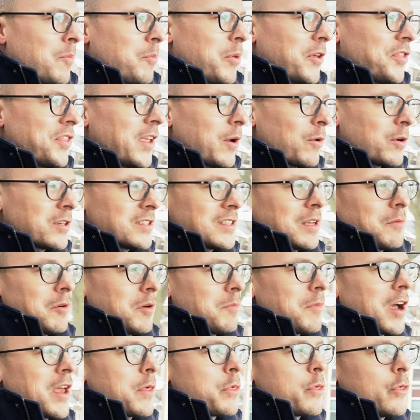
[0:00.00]
but they were some of
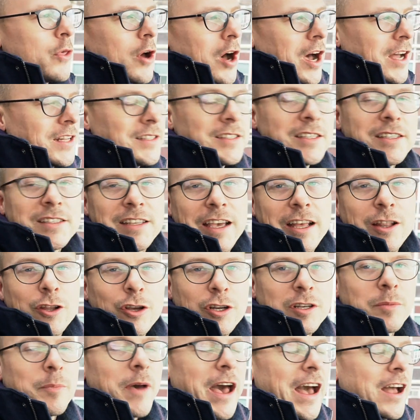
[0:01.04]
my thoughts as I
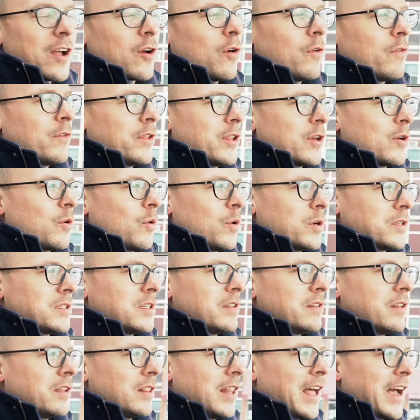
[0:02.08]
looked back over the course of
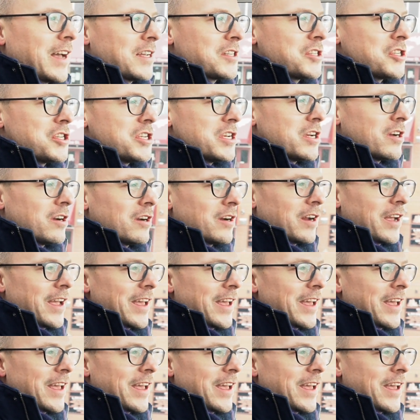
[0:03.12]
the last year,